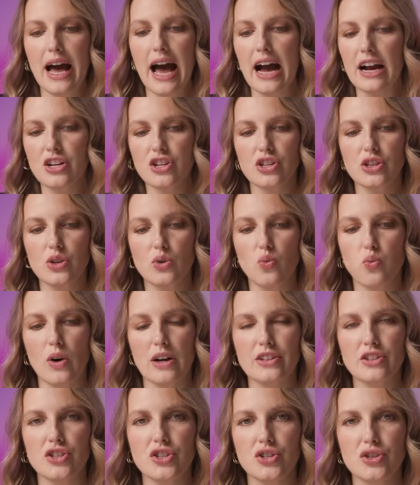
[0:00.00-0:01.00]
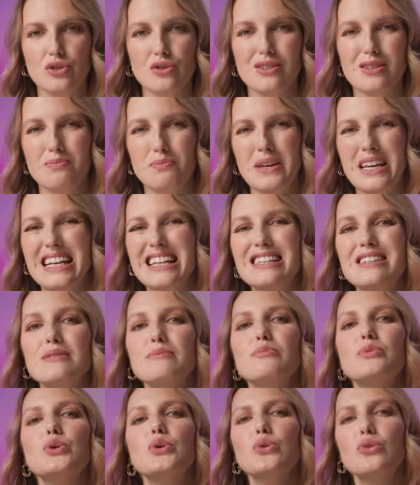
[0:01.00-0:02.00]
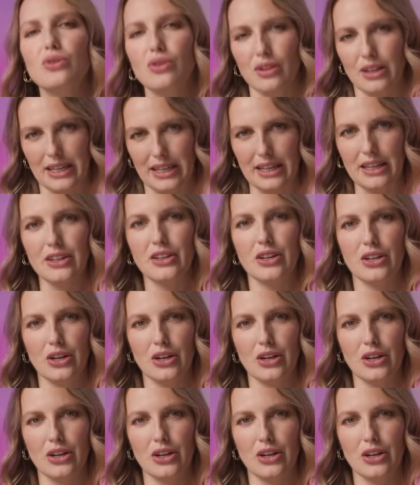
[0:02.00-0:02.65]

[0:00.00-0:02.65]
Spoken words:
actually wants to speak smoothly,